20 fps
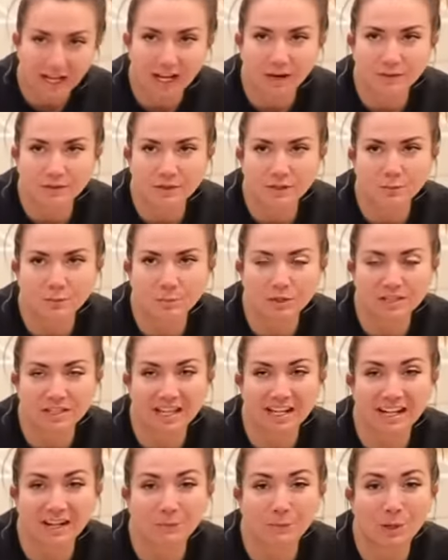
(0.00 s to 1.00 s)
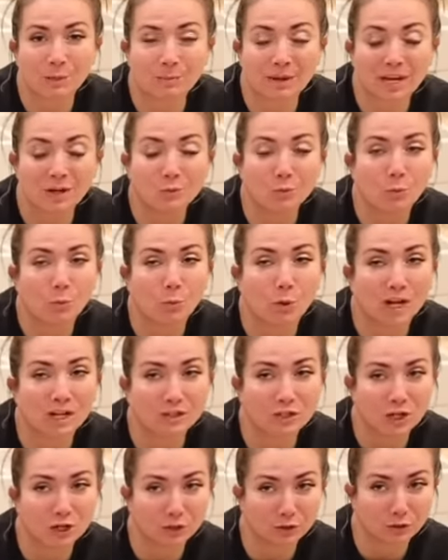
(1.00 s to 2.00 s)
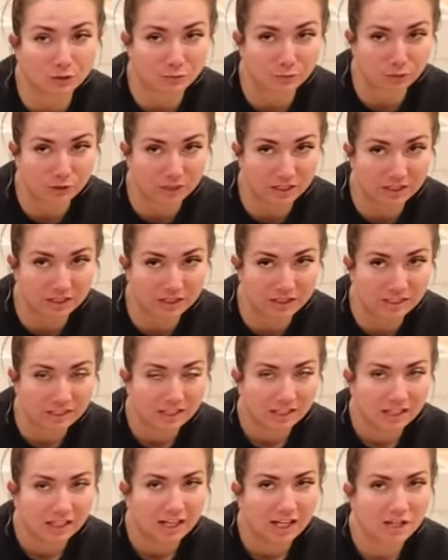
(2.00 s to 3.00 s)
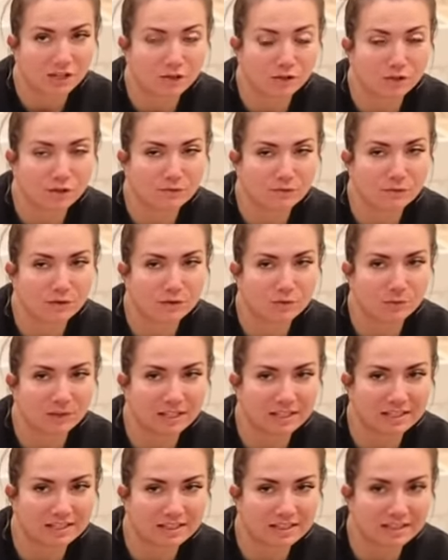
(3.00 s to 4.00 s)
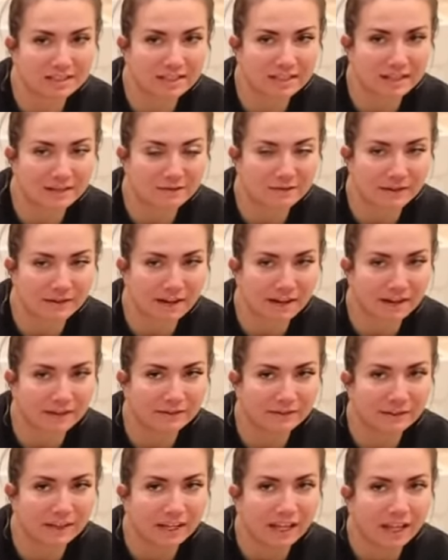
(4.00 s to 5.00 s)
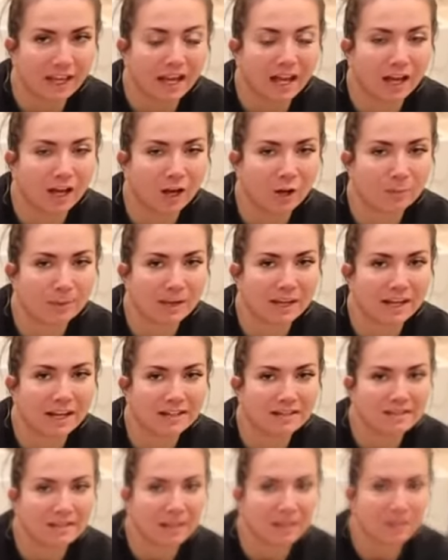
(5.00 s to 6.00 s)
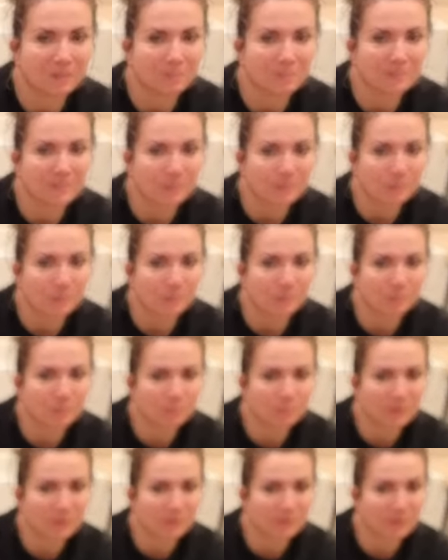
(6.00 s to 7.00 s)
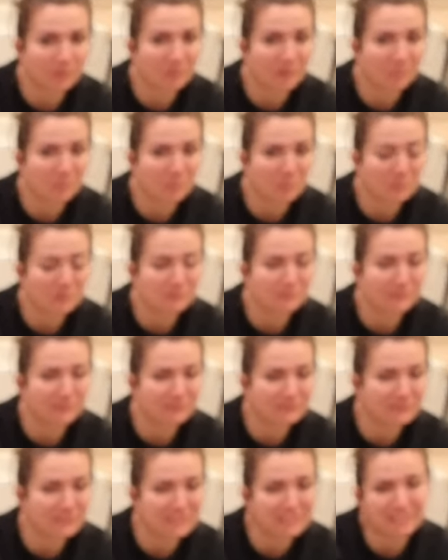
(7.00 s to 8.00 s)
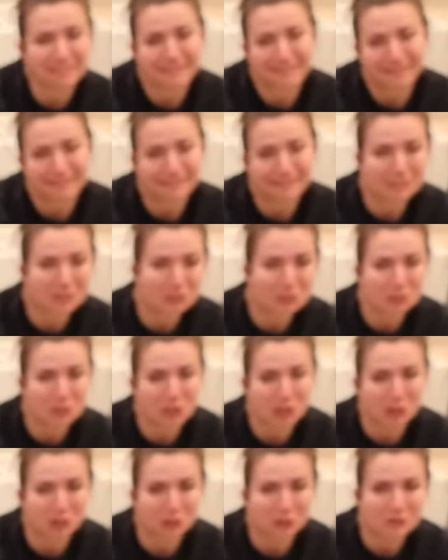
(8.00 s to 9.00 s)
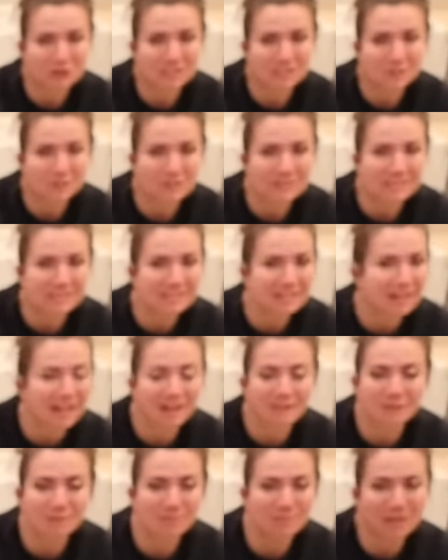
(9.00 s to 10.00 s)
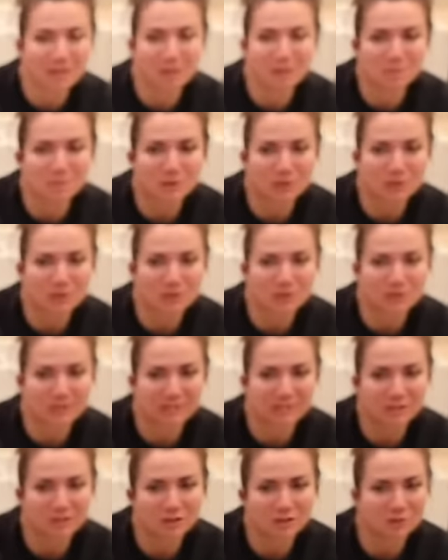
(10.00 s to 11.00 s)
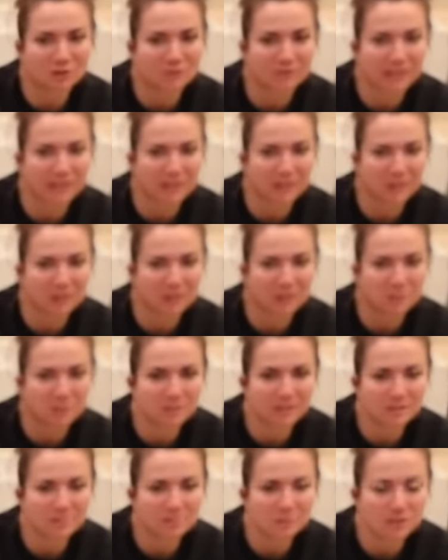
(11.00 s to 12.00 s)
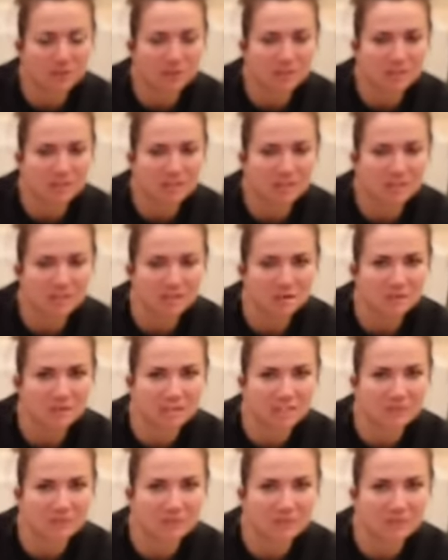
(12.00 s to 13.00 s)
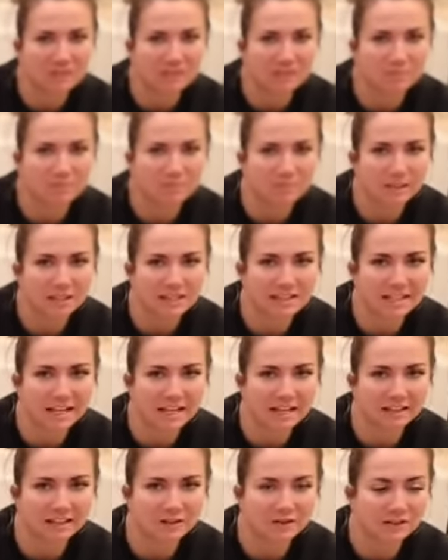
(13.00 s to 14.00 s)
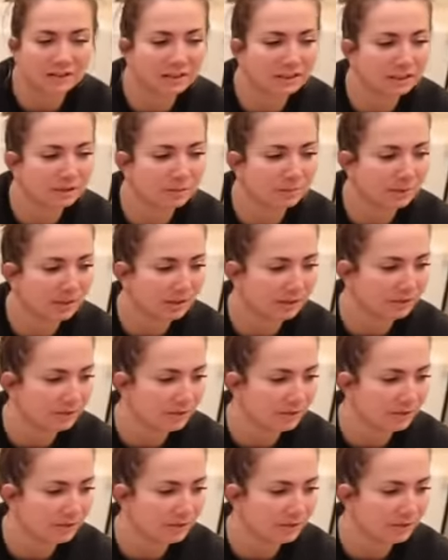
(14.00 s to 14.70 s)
was super excited. We paid $1 for it. I sold it for $26.95. And I saw them of them upwards $50-ish. This one did not have a maker's mark, so I didn't know the value, but it's a pretty good condition. Even the pink satin, there's a little bit of